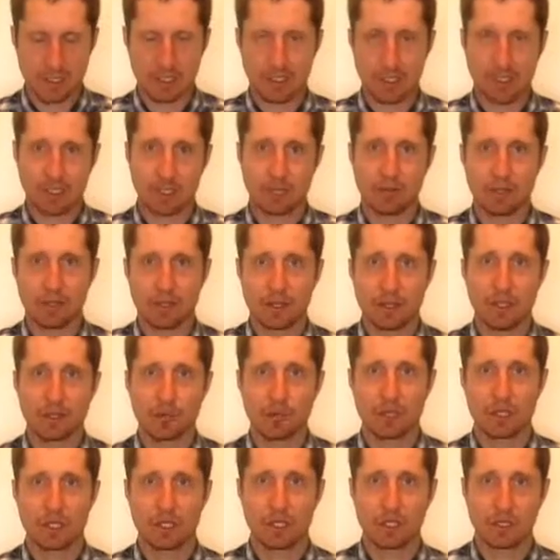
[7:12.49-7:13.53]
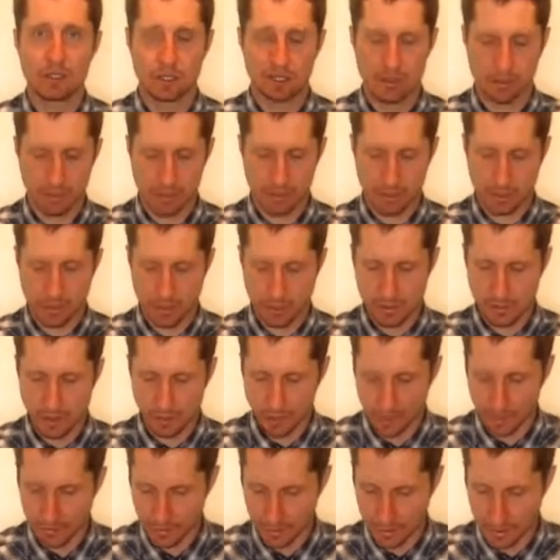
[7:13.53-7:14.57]
cleaned everything we need to with the
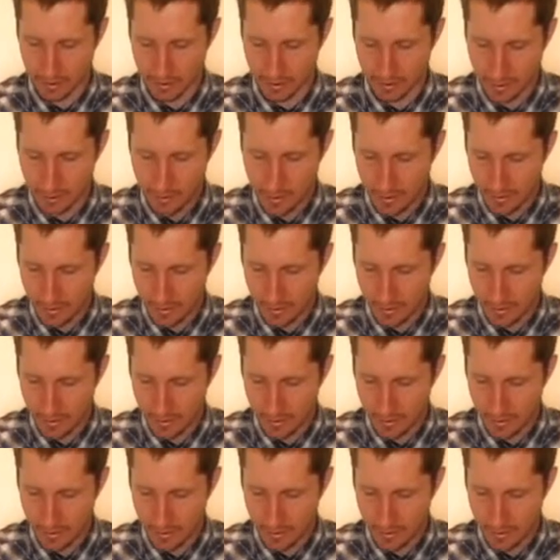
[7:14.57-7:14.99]
solvent,